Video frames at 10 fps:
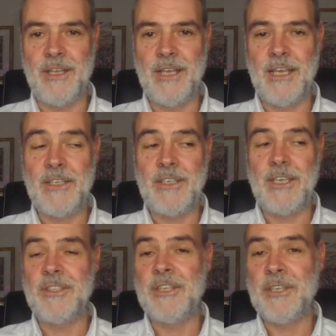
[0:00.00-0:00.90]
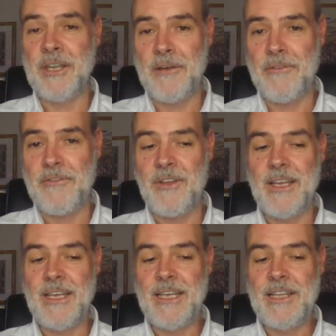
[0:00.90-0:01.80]
Mm-hmm. It's, it's enough.
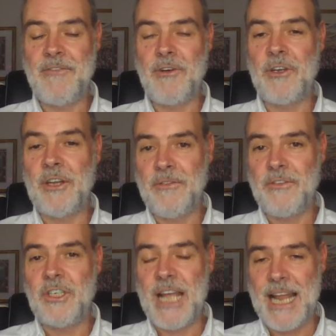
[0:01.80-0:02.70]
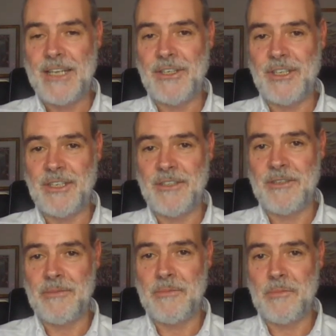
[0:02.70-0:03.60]
They've got enough
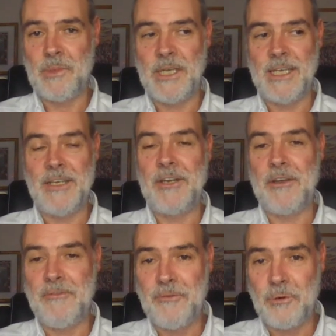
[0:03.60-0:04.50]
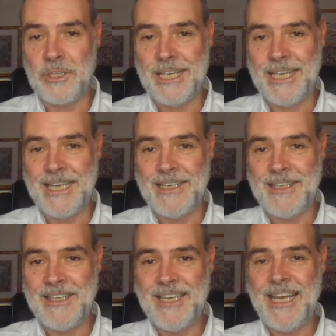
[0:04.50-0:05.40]
challenges being, you know, 14
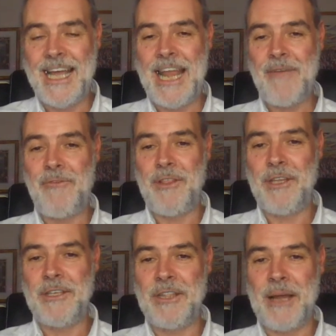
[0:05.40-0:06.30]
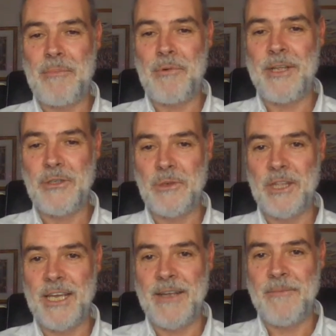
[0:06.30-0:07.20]
and everything that that brings with
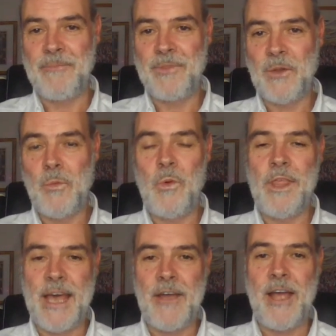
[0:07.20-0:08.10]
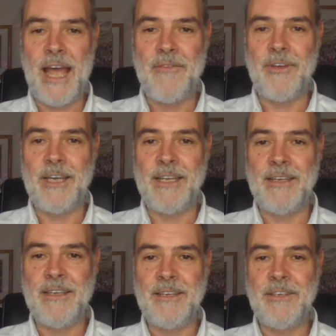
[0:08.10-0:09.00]
it without having,
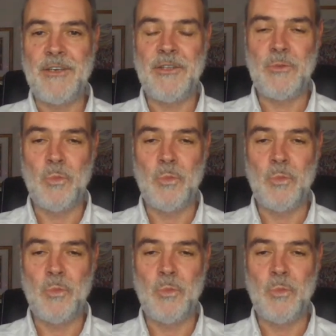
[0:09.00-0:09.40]
you know, this